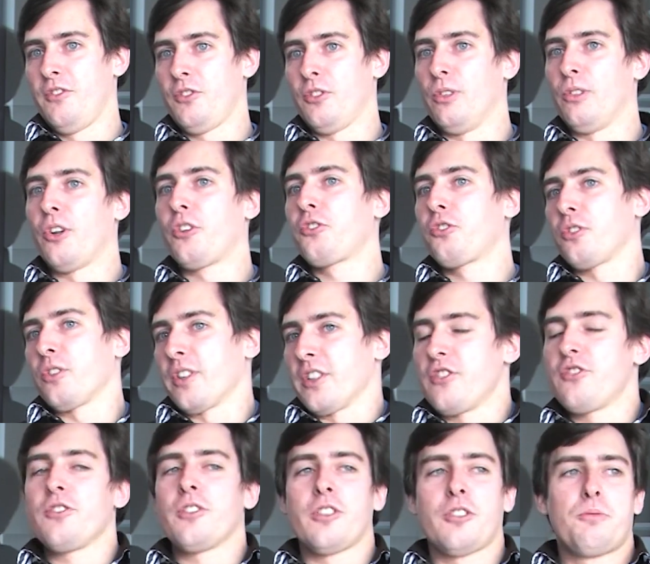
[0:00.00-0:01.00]
So long
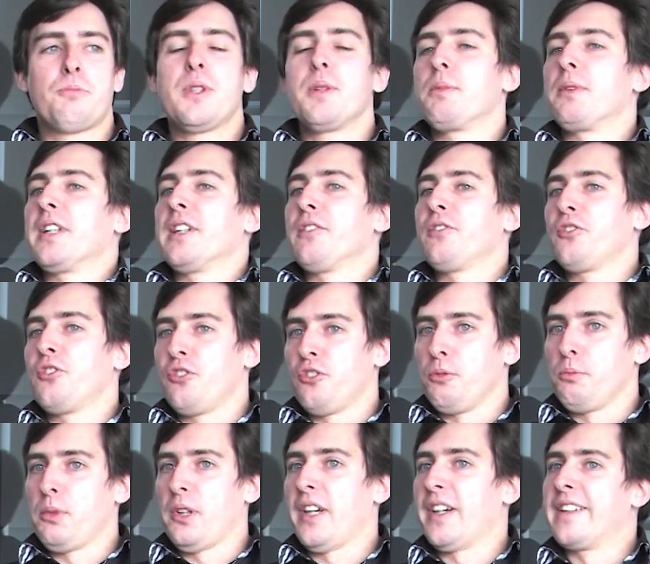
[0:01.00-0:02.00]
story short, people have to
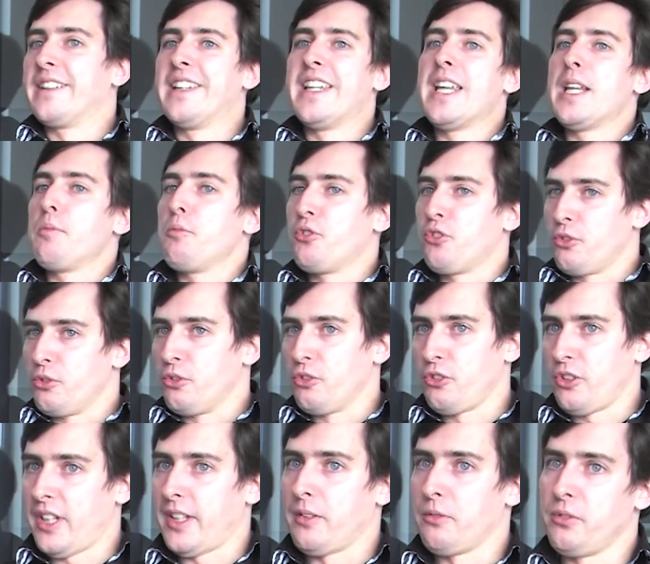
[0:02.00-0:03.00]
supply names to a
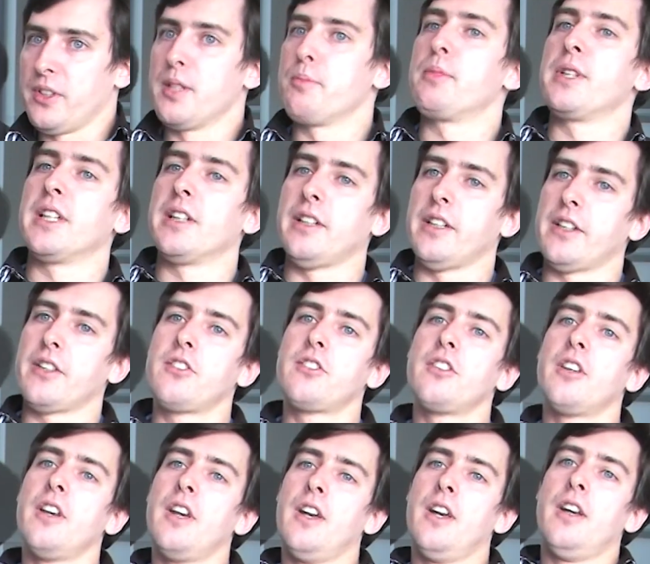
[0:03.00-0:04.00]
set of
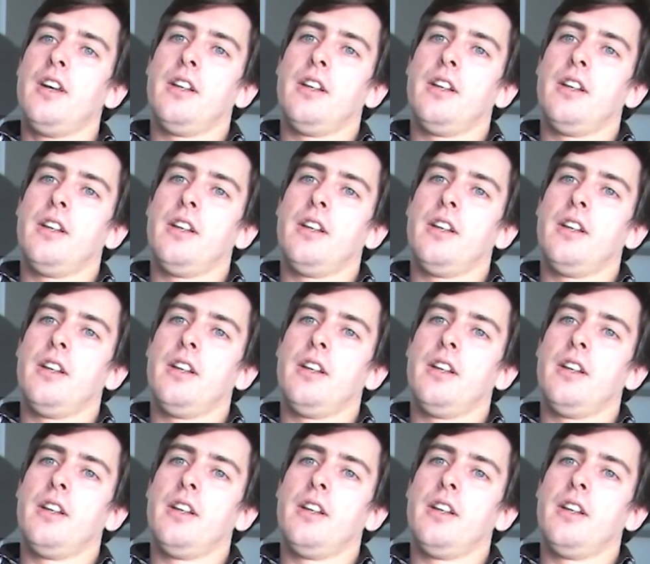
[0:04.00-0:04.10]
APIs.